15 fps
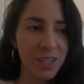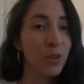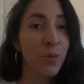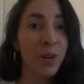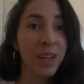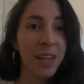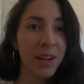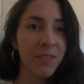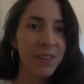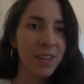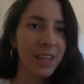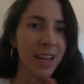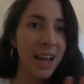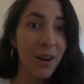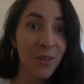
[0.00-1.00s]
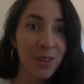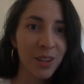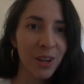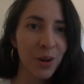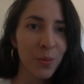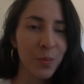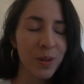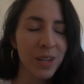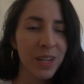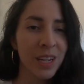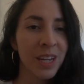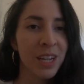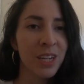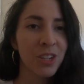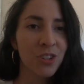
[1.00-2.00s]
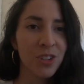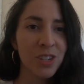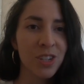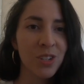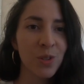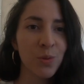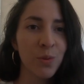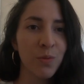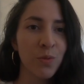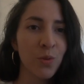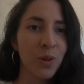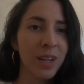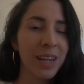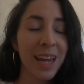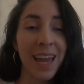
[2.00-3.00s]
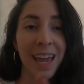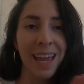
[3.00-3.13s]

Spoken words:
You want to get everything out in the open just to avoid